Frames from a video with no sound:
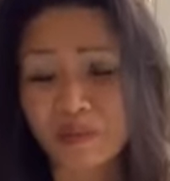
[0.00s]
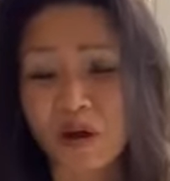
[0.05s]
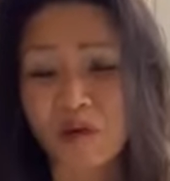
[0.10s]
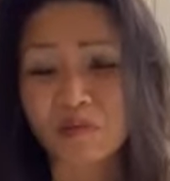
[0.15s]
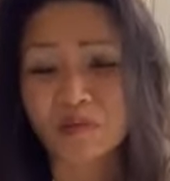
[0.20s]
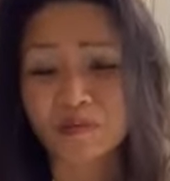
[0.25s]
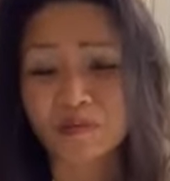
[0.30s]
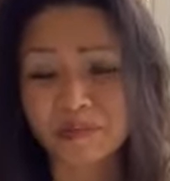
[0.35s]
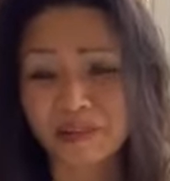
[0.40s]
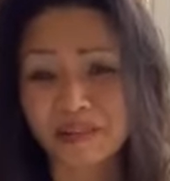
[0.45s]

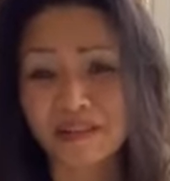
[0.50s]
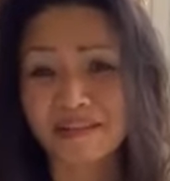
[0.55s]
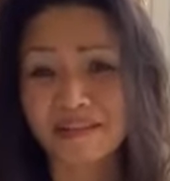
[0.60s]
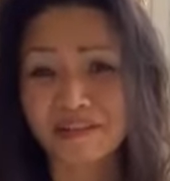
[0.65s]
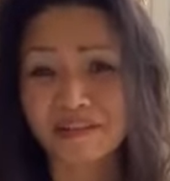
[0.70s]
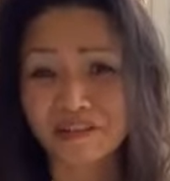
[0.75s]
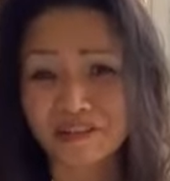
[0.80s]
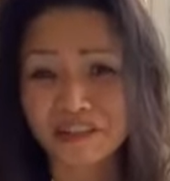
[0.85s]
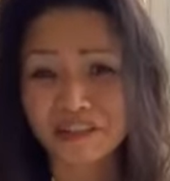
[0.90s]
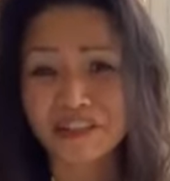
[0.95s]
probably
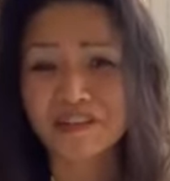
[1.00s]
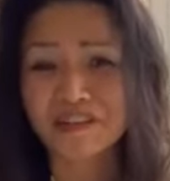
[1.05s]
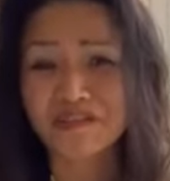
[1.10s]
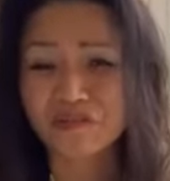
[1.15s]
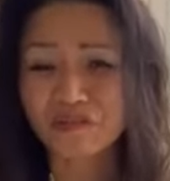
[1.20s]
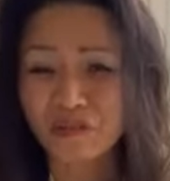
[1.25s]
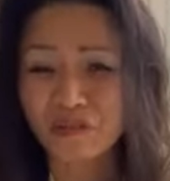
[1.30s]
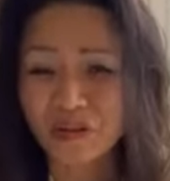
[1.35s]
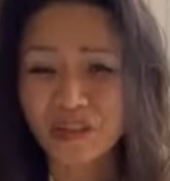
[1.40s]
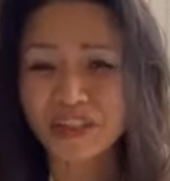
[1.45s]
thirty to
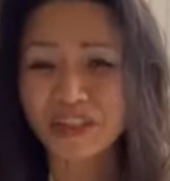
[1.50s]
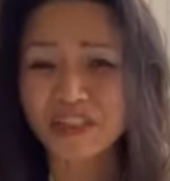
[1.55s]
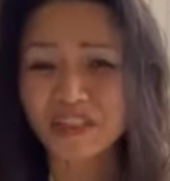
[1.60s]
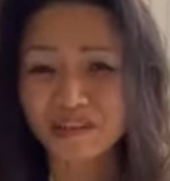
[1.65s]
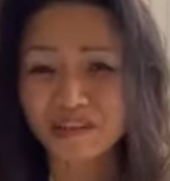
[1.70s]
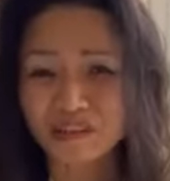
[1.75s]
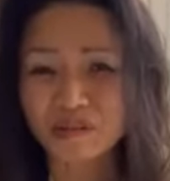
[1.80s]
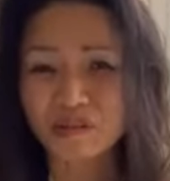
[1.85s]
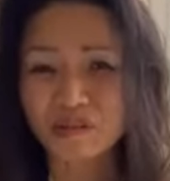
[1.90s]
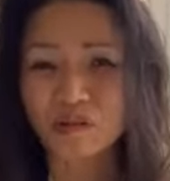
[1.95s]
forty
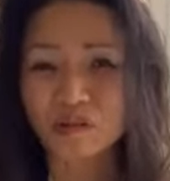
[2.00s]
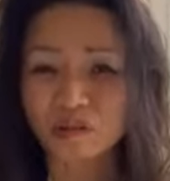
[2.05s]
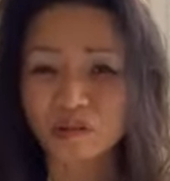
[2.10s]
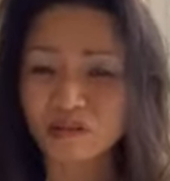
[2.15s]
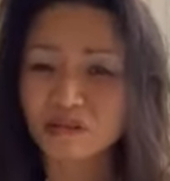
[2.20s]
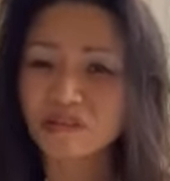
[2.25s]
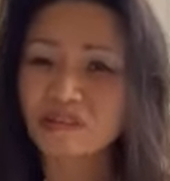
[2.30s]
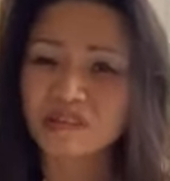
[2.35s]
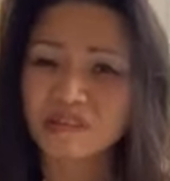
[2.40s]
years old.